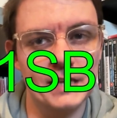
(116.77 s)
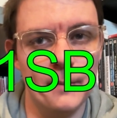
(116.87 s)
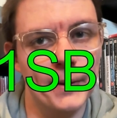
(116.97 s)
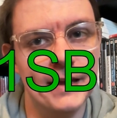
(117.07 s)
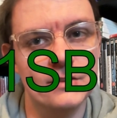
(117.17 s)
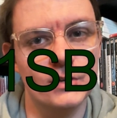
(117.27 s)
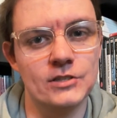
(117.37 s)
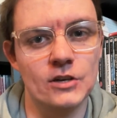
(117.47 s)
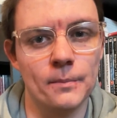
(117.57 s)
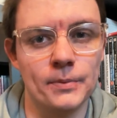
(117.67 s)
get paid to
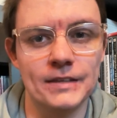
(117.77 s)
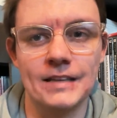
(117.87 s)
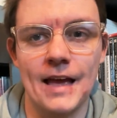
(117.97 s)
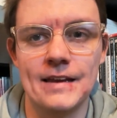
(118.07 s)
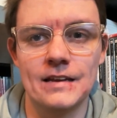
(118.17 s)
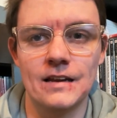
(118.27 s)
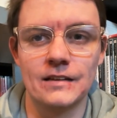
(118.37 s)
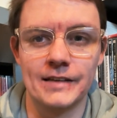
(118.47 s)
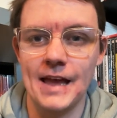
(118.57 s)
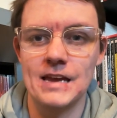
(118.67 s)
actually complete a
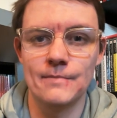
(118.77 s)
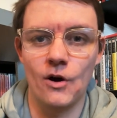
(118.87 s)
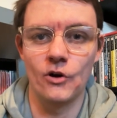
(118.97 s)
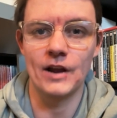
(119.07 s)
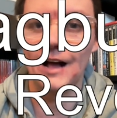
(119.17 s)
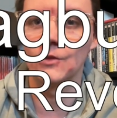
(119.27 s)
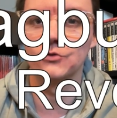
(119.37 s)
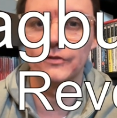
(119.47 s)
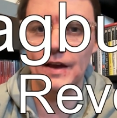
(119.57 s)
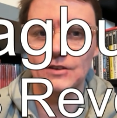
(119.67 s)
game on Alu's
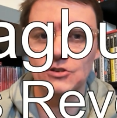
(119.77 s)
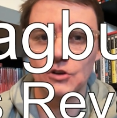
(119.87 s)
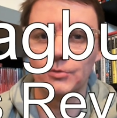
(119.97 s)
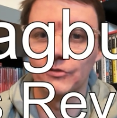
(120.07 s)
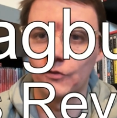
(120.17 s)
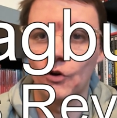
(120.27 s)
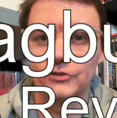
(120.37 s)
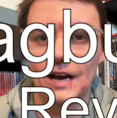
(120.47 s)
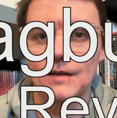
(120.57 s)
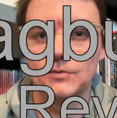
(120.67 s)
Revenge up to four
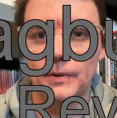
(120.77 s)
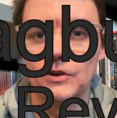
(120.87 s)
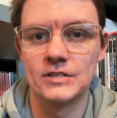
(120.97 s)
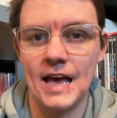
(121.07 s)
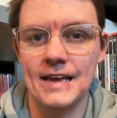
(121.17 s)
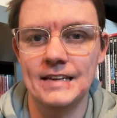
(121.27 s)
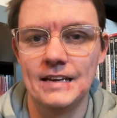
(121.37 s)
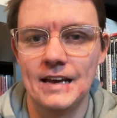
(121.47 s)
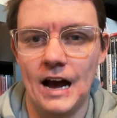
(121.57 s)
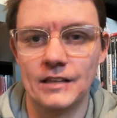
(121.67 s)
times per day,
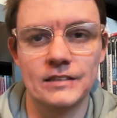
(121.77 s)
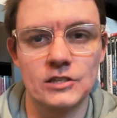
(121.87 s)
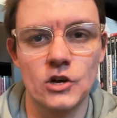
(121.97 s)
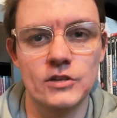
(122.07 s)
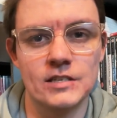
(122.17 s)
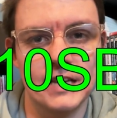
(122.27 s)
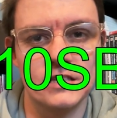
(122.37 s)
and this actually earn you 10